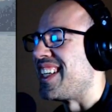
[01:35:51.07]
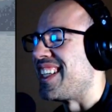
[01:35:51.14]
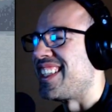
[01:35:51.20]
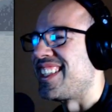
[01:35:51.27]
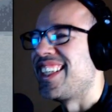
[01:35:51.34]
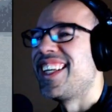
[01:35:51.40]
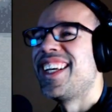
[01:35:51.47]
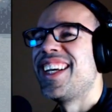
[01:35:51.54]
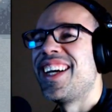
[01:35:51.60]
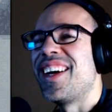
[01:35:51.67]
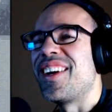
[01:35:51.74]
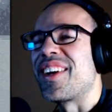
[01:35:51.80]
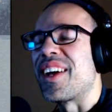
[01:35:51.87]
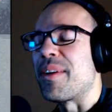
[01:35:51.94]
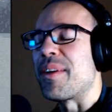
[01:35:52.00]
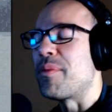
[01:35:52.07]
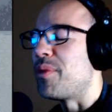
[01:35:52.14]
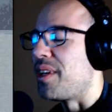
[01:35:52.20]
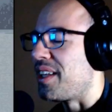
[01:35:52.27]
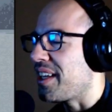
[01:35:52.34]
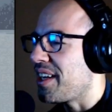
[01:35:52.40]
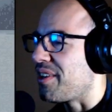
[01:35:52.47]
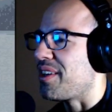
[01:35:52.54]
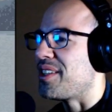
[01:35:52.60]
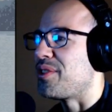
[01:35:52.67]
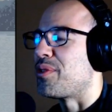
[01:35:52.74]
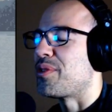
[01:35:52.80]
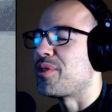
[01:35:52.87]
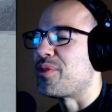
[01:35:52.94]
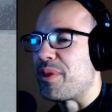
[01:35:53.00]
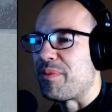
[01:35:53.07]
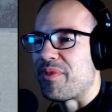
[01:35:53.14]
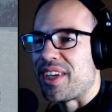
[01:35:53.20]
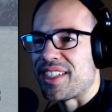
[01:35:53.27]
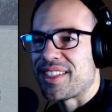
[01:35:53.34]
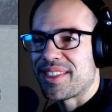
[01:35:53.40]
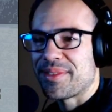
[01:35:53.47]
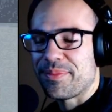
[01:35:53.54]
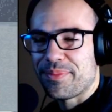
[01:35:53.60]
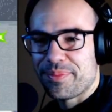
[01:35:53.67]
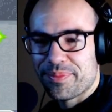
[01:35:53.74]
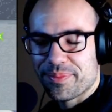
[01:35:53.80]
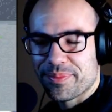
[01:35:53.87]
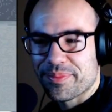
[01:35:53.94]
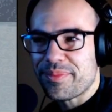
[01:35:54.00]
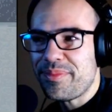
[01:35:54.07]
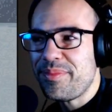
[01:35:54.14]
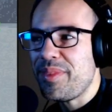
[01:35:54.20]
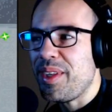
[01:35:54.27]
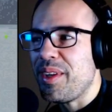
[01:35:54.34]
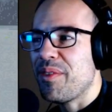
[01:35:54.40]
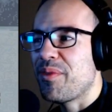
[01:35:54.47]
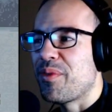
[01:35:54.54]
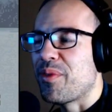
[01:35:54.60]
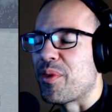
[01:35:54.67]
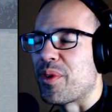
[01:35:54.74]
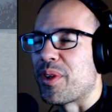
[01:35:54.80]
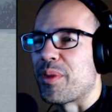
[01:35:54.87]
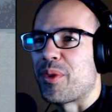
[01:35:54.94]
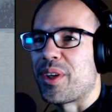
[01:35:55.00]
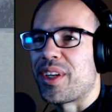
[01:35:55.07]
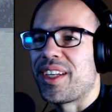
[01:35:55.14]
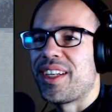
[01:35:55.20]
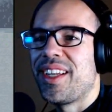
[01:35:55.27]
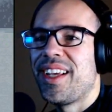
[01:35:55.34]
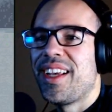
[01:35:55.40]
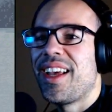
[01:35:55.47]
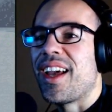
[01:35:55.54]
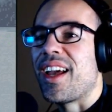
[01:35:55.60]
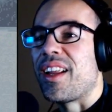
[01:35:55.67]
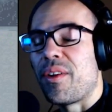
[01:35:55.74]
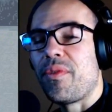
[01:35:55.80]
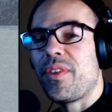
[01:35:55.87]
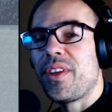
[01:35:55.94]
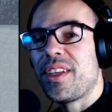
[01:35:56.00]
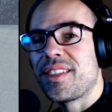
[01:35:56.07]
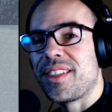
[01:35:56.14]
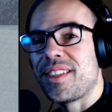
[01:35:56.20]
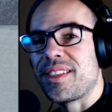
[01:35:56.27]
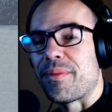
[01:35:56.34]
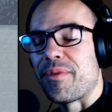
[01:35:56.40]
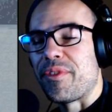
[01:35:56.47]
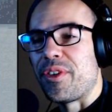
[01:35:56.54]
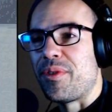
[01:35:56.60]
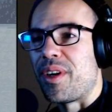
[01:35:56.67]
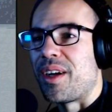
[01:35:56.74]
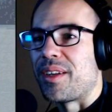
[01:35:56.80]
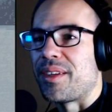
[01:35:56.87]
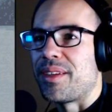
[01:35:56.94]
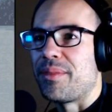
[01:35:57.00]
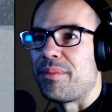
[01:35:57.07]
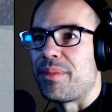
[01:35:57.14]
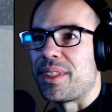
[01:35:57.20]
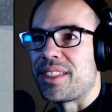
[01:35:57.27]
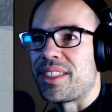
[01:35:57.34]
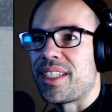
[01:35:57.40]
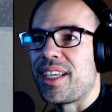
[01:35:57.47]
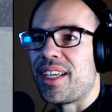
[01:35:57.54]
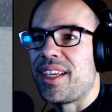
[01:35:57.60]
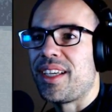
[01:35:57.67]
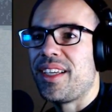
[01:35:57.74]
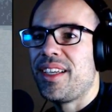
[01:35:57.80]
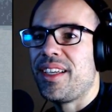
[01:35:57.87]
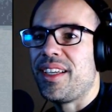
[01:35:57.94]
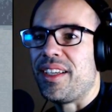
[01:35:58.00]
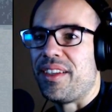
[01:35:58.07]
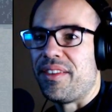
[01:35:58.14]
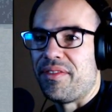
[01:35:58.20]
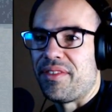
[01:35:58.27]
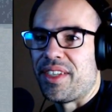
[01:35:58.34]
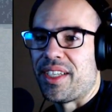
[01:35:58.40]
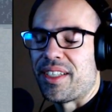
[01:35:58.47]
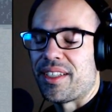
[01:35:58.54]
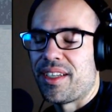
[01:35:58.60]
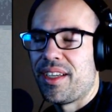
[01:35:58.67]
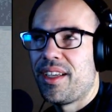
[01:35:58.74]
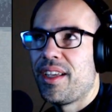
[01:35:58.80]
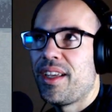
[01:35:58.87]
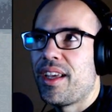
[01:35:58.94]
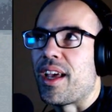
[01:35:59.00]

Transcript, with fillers: Okay, well, here is your stream face for the morning, and hopefully see some of you on Monday evening at